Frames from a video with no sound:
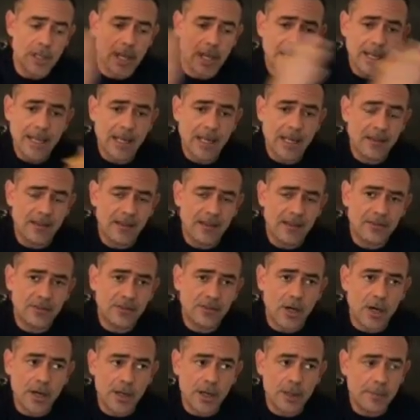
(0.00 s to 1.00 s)
Again, these
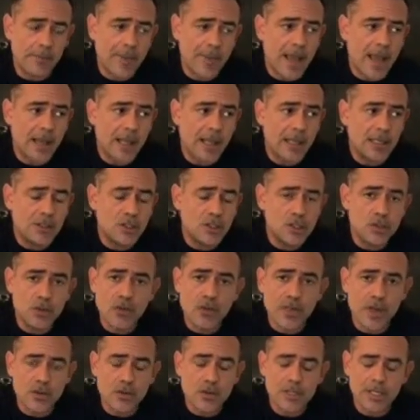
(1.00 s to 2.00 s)
started back in
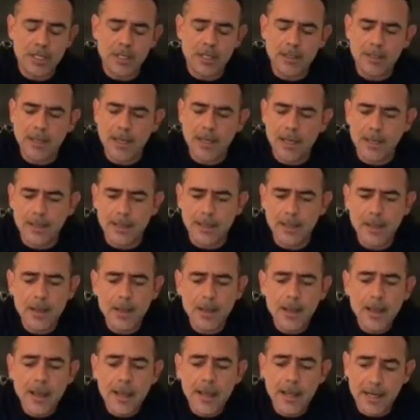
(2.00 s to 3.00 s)
2009,
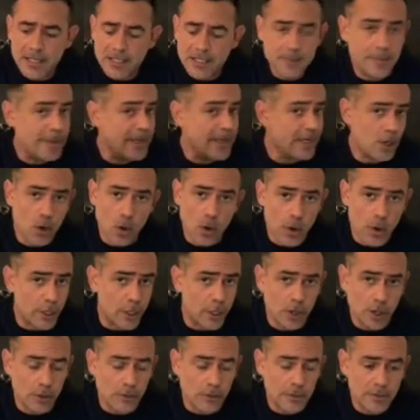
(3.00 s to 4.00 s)
and it's been going
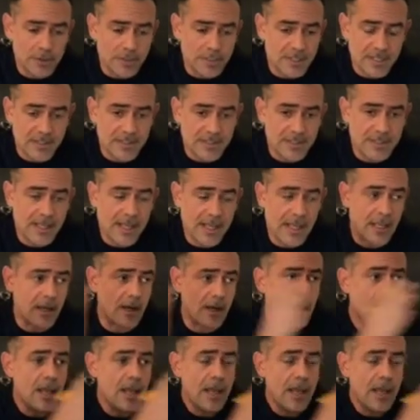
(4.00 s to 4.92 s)
on since then.